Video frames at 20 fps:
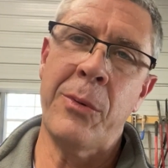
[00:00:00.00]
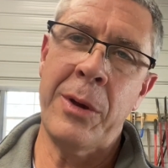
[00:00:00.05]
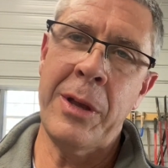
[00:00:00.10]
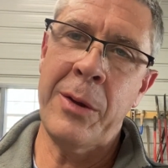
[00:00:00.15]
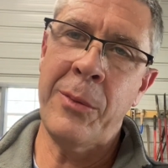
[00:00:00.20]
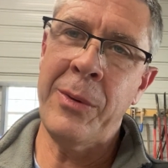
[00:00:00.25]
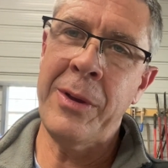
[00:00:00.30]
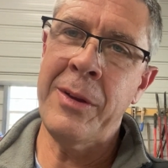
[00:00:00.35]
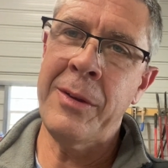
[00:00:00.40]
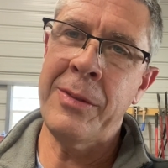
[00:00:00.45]

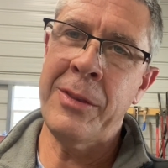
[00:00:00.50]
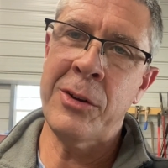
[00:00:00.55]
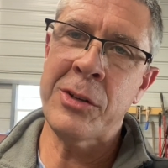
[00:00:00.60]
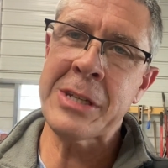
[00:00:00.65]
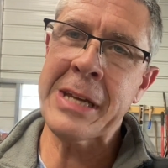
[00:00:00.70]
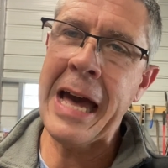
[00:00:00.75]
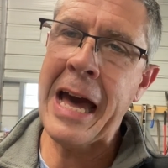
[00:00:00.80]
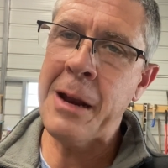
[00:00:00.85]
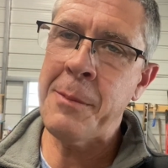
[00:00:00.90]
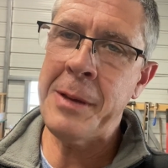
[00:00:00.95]
We, we,
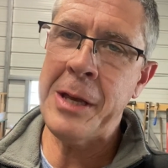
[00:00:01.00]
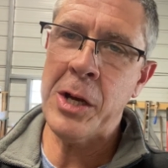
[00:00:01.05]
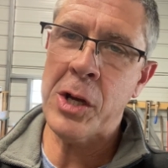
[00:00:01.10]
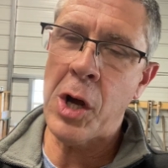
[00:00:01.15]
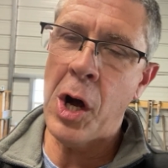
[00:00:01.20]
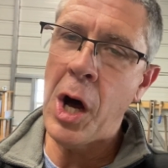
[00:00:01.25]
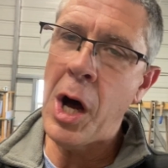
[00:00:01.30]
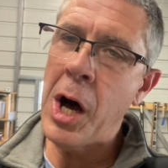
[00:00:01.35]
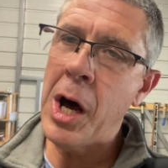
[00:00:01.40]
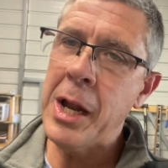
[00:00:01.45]
there's got to be a
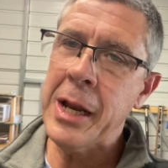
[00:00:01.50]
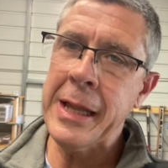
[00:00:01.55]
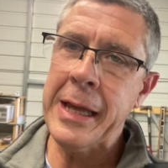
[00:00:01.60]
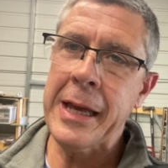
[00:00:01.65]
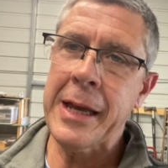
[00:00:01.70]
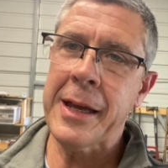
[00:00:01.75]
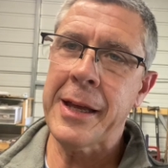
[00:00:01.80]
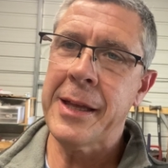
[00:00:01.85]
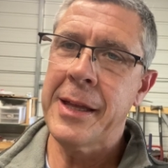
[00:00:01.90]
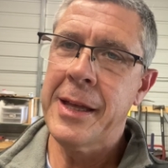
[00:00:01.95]

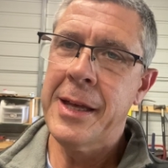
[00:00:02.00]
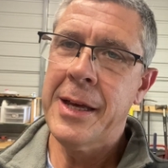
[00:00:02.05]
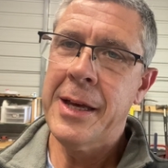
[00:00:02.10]
calling